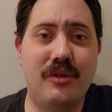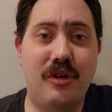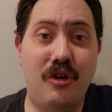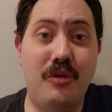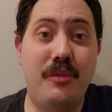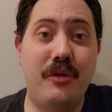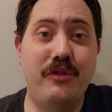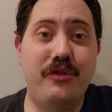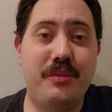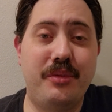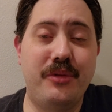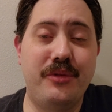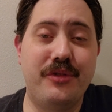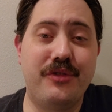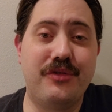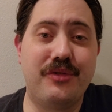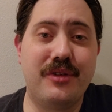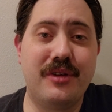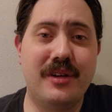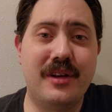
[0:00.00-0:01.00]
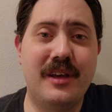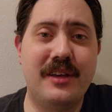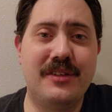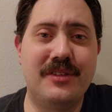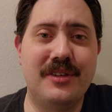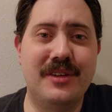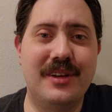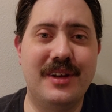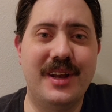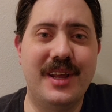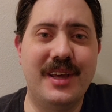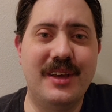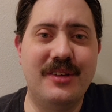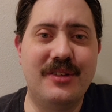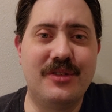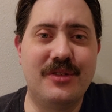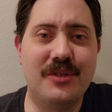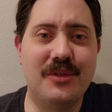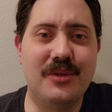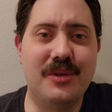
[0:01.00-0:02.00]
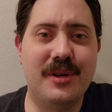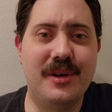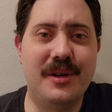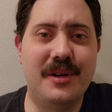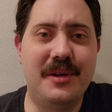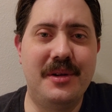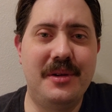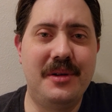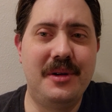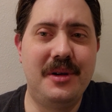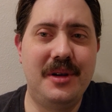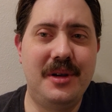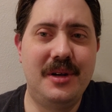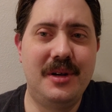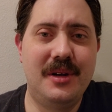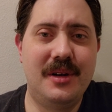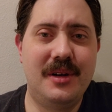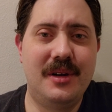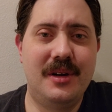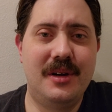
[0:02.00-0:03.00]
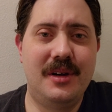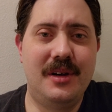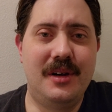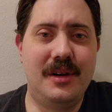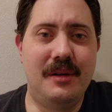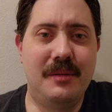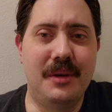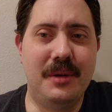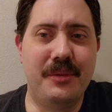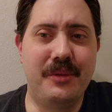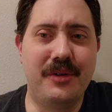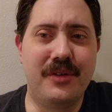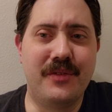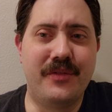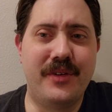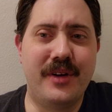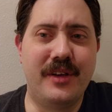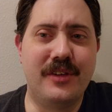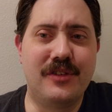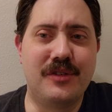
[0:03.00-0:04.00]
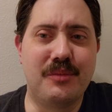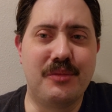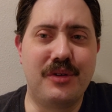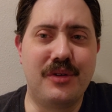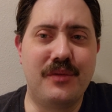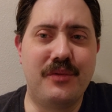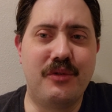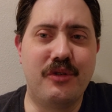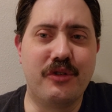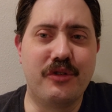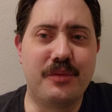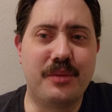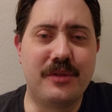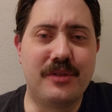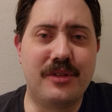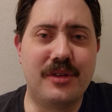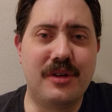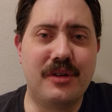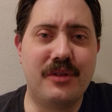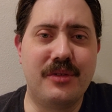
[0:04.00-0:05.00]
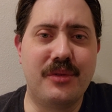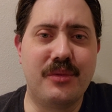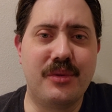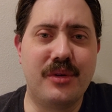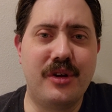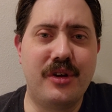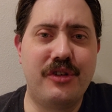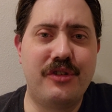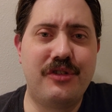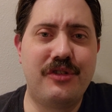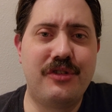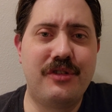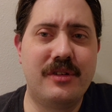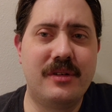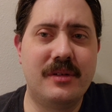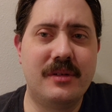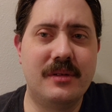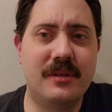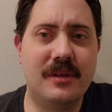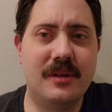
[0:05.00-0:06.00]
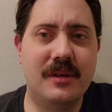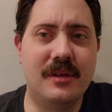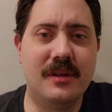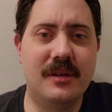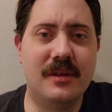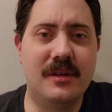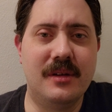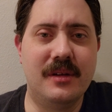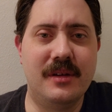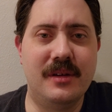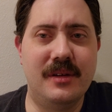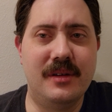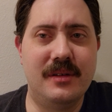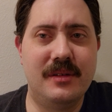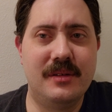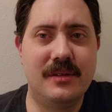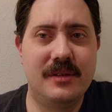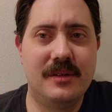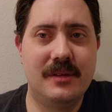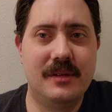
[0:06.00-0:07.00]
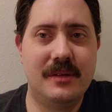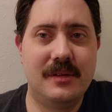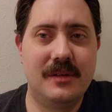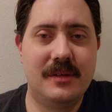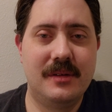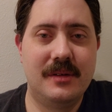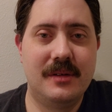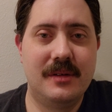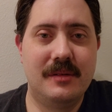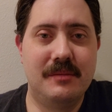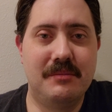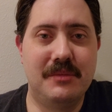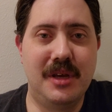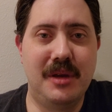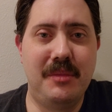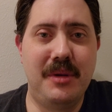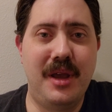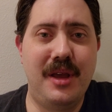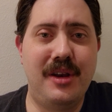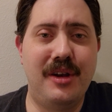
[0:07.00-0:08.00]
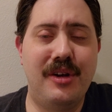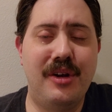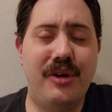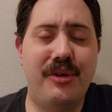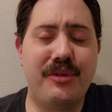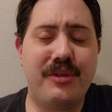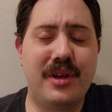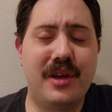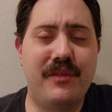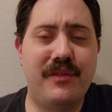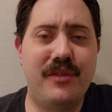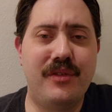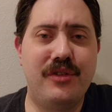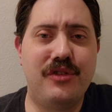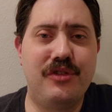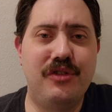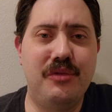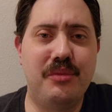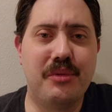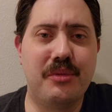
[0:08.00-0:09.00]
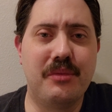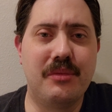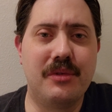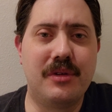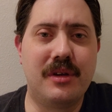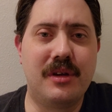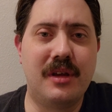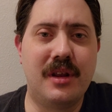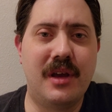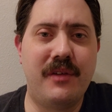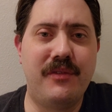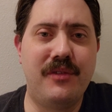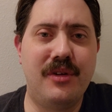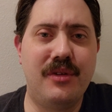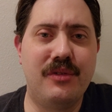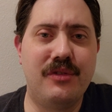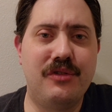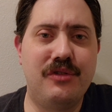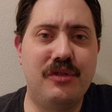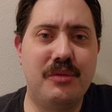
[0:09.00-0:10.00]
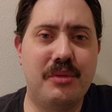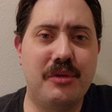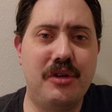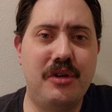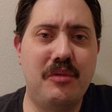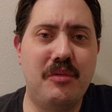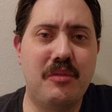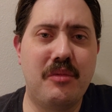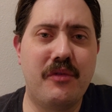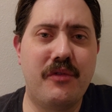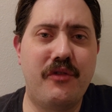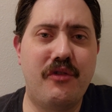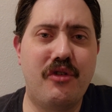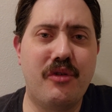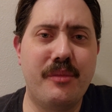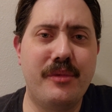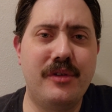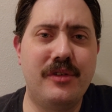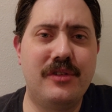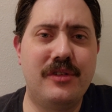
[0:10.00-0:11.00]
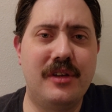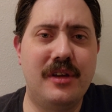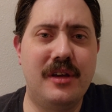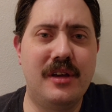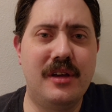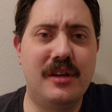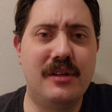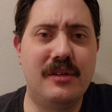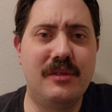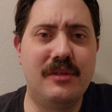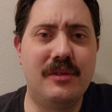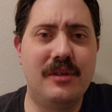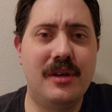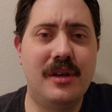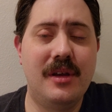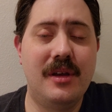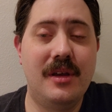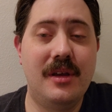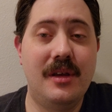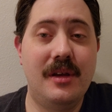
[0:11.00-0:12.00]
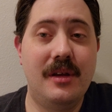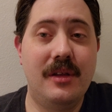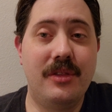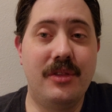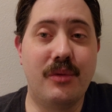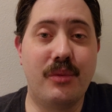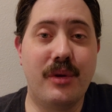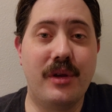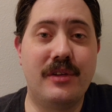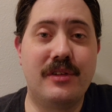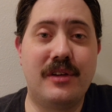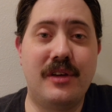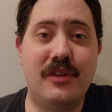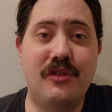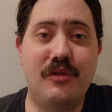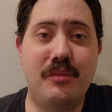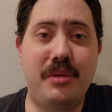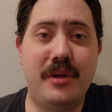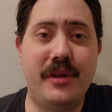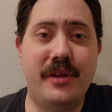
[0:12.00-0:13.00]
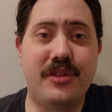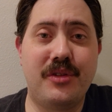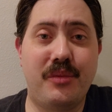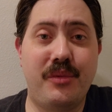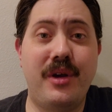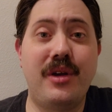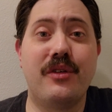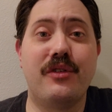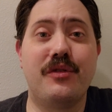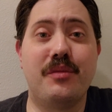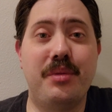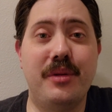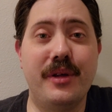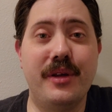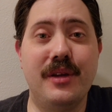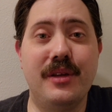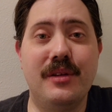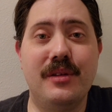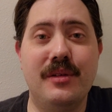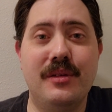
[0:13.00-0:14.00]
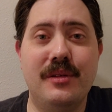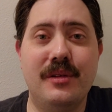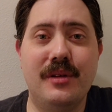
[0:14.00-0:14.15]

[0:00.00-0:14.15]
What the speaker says: almost pull the trick nicely today. So maybe we can find some reinforcements there in the rush, and maybe Andy Dalton can have another superhuman performance, and the Redskins will play like the Raiders played